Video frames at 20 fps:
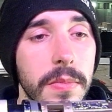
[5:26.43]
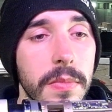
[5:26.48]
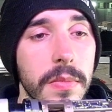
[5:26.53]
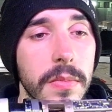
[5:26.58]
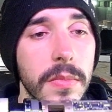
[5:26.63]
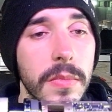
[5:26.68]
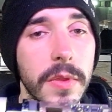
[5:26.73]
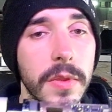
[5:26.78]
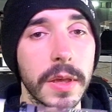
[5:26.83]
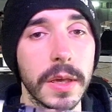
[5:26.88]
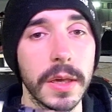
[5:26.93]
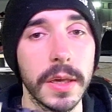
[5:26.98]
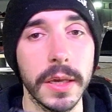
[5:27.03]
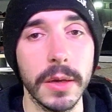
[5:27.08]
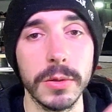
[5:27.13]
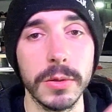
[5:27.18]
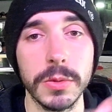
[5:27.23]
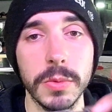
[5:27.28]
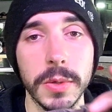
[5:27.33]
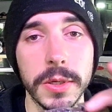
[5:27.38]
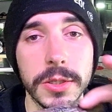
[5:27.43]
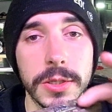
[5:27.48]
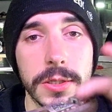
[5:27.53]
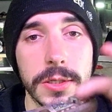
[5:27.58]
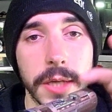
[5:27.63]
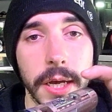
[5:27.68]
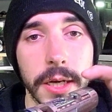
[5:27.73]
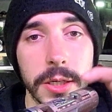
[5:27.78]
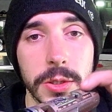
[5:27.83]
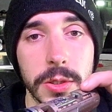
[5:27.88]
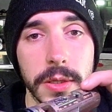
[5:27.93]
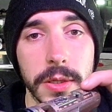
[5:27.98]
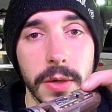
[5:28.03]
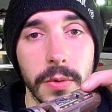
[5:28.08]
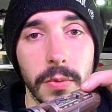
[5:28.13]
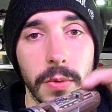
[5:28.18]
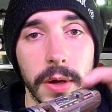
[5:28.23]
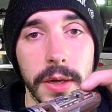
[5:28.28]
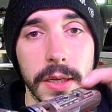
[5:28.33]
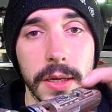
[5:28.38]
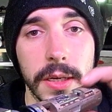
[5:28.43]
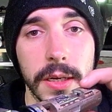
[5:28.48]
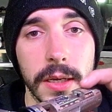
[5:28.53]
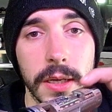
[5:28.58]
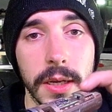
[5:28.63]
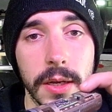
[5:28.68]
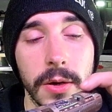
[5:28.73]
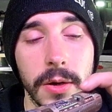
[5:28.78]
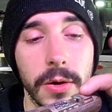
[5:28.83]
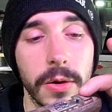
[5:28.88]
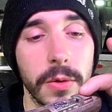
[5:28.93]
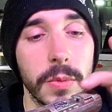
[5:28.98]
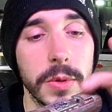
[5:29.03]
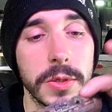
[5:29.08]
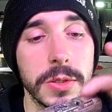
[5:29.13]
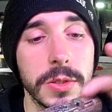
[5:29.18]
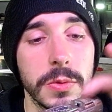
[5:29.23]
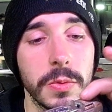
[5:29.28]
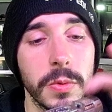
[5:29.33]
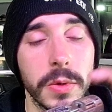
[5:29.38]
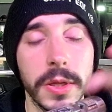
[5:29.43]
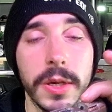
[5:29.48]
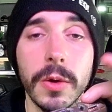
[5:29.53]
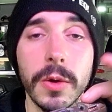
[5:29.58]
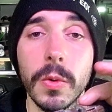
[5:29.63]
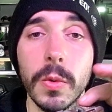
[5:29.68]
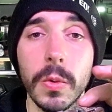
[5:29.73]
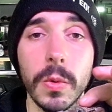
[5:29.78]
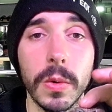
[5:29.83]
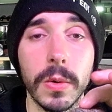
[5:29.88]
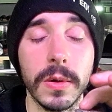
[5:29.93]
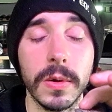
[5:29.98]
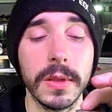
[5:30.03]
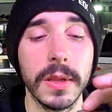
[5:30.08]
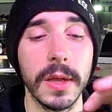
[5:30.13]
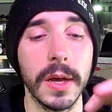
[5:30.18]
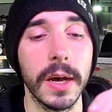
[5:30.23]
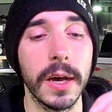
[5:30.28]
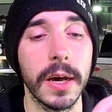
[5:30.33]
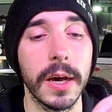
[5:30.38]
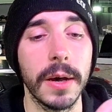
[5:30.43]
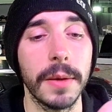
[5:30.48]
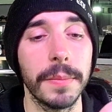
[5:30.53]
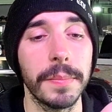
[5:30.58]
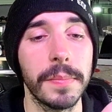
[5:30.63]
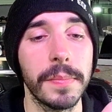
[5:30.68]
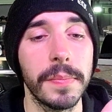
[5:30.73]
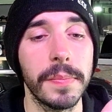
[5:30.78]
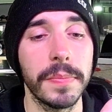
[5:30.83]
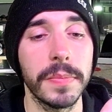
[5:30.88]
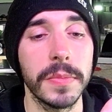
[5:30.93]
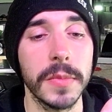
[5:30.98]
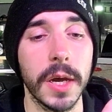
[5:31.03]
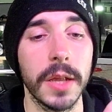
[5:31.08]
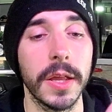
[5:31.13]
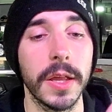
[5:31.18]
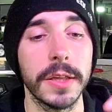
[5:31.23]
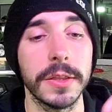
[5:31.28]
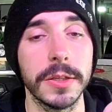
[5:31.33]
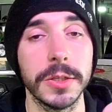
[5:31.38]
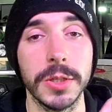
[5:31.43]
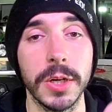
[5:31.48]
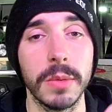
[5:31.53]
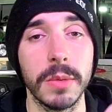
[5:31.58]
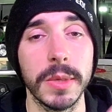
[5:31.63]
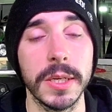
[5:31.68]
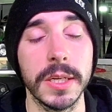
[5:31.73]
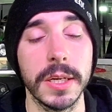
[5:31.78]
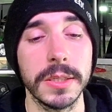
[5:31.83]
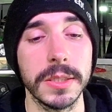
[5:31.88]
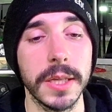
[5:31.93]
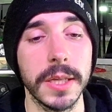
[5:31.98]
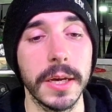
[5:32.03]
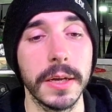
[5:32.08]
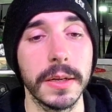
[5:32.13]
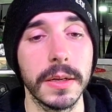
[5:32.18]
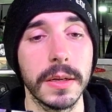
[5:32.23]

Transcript: The kill switch is actually right in here, which is really cool. I like that Jeremy does that.